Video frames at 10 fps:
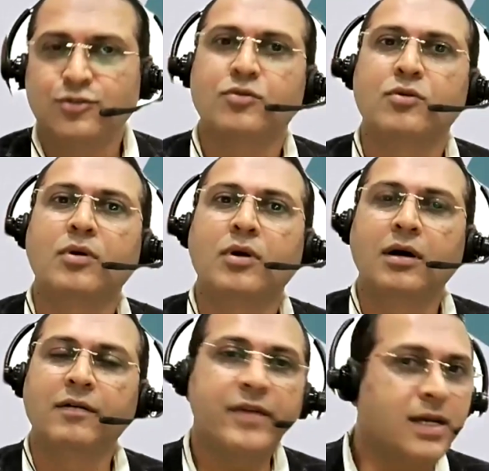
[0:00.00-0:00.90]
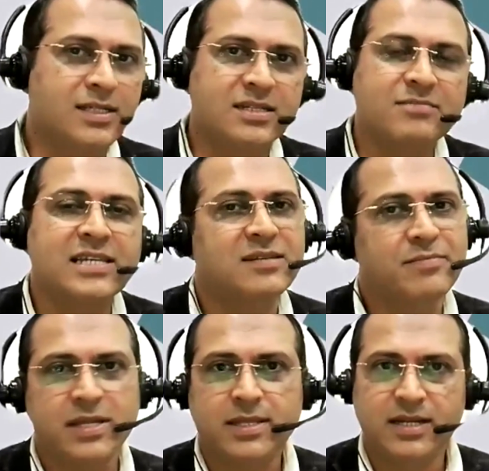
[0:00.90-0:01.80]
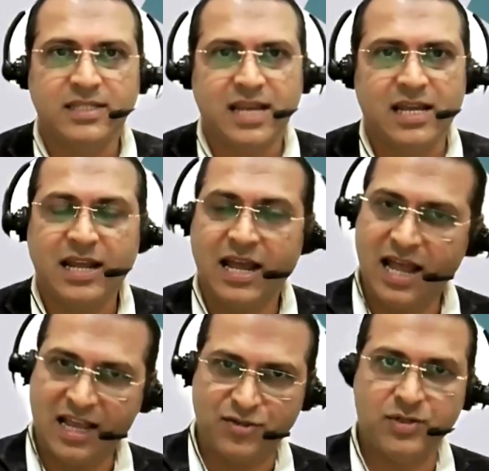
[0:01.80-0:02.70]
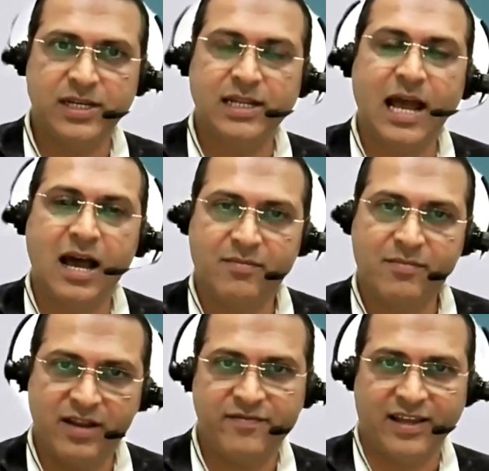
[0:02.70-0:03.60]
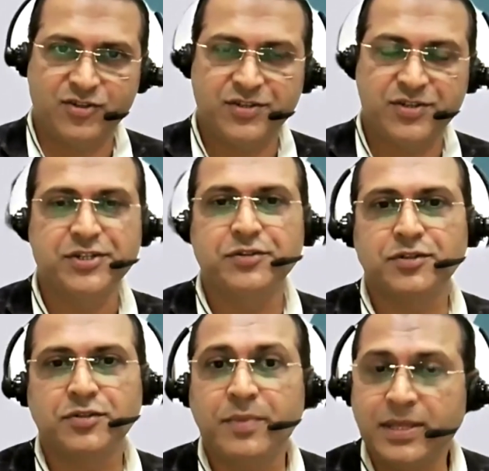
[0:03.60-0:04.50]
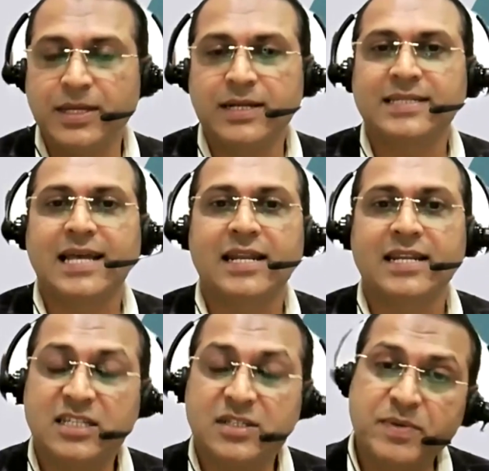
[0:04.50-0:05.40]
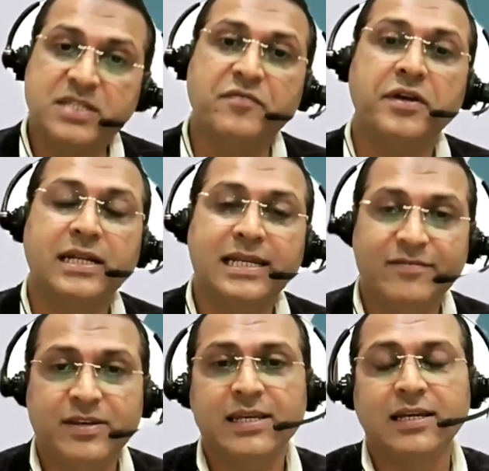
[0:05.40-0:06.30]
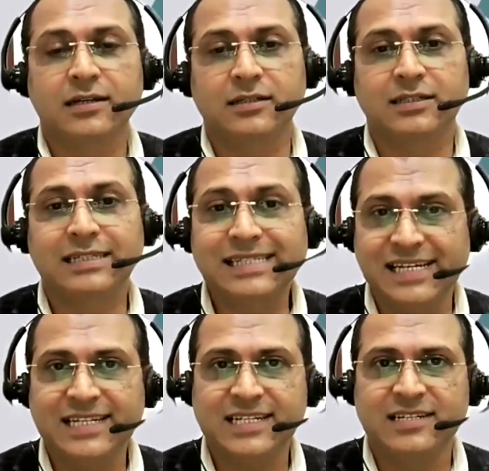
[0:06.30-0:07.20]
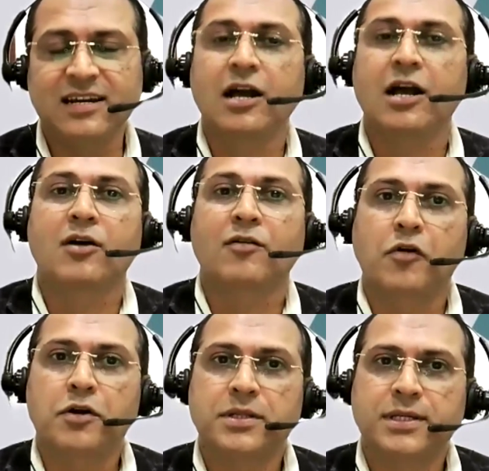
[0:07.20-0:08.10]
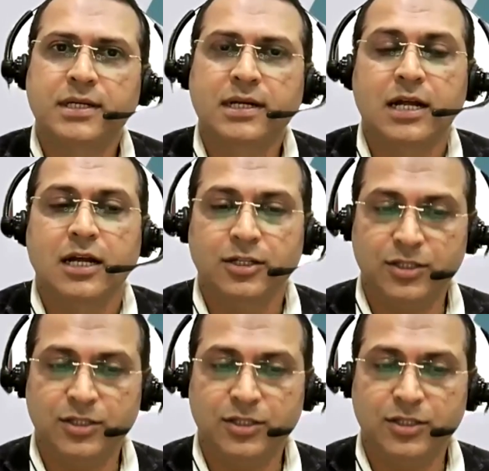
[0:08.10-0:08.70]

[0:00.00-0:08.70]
So we customize the Medhya Rasayan. Actually, in our manufacturing unit also, Medhya Rasayan is specifically we created for the